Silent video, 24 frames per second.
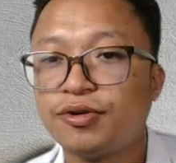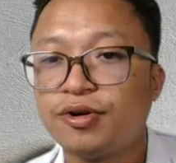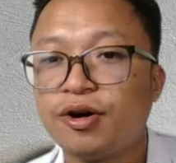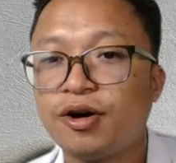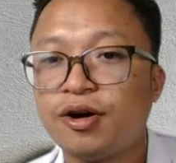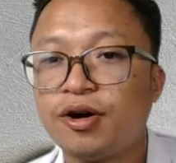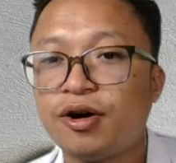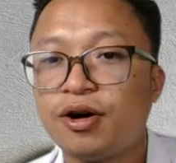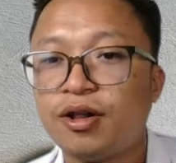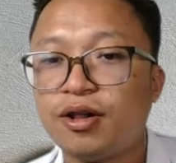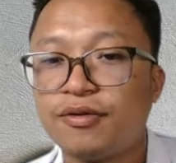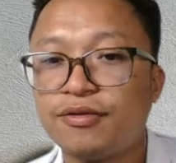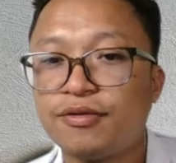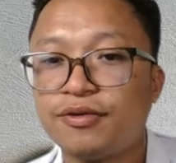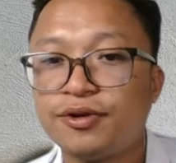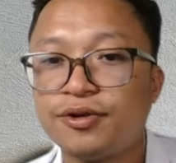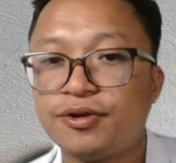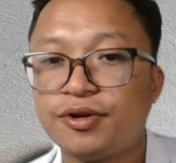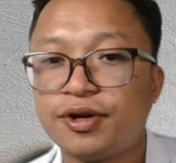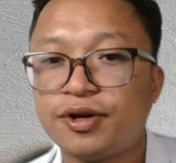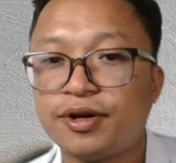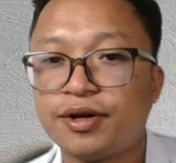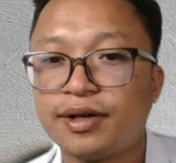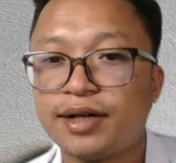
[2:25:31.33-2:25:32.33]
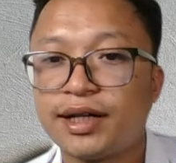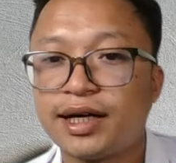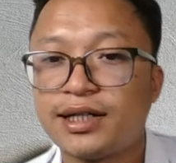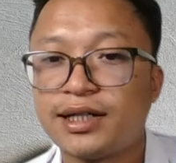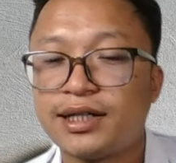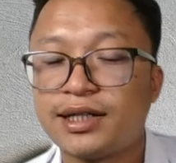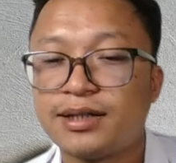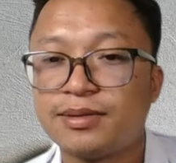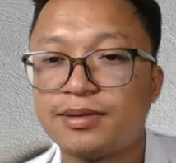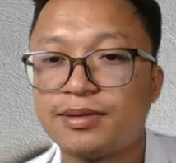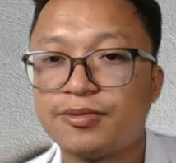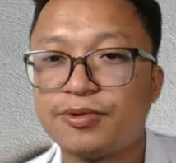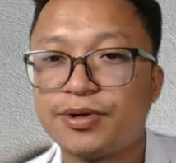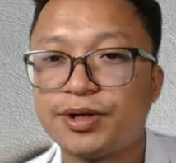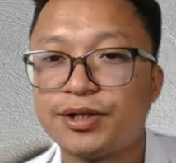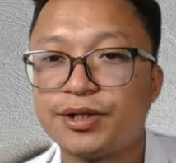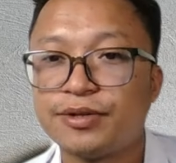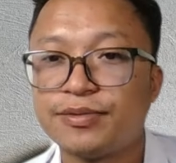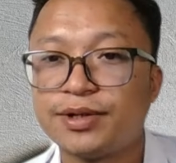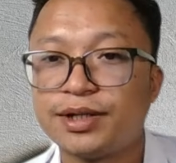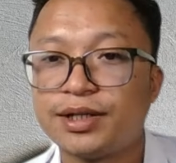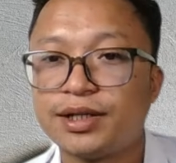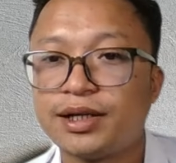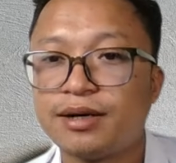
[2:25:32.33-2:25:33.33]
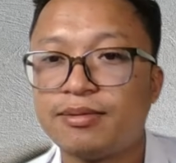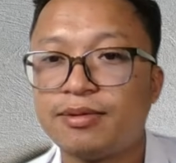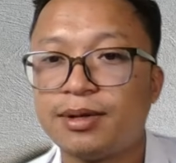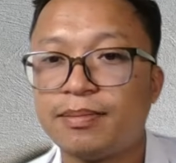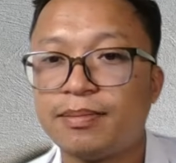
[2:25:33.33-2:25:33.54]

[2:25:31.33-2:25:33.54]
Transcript: of you, or that is going to be a double